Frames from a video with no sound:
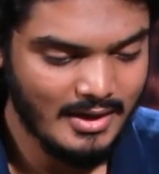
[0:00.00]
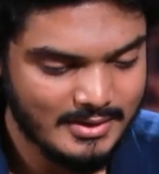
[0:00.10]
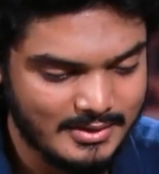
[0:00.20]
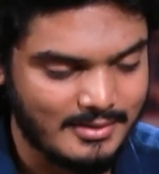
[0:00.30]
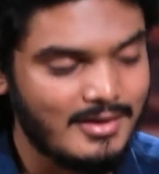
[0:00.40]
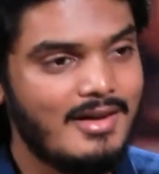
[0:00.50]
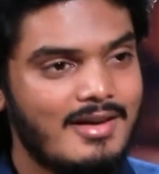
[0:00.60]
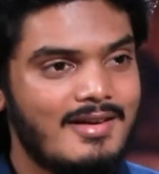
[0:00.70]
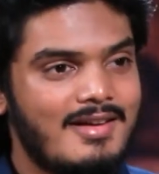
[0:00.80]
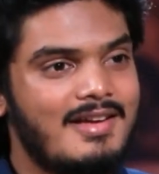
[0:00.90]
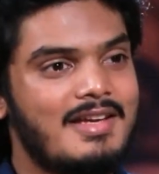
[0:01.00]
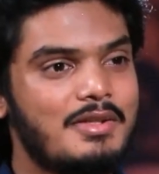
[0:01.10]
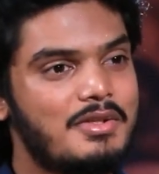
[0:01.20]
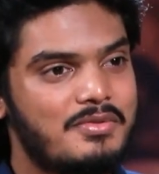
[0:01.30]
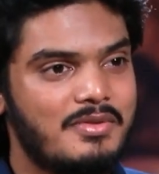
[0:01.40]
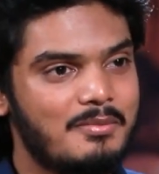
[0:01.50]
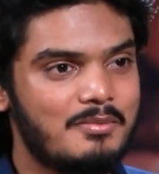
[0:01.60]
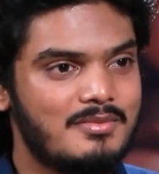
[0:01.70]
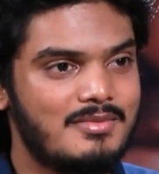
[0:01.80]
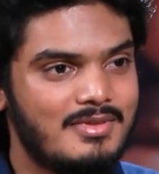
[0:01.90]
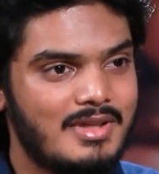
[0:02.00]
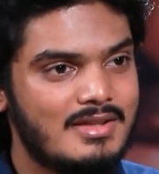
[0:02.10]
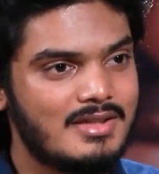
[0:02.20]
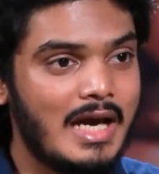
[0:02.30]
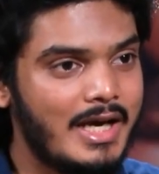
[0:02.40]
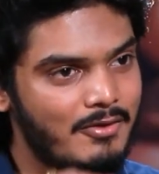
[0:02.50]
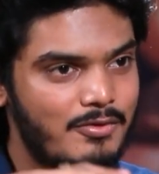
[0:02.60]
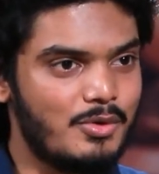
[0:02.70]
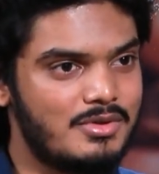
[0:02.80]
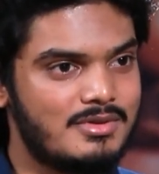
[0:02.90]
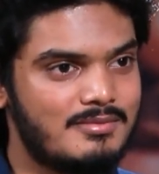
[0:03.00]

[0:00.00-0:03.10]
Sir, in this film, there is a guiding force.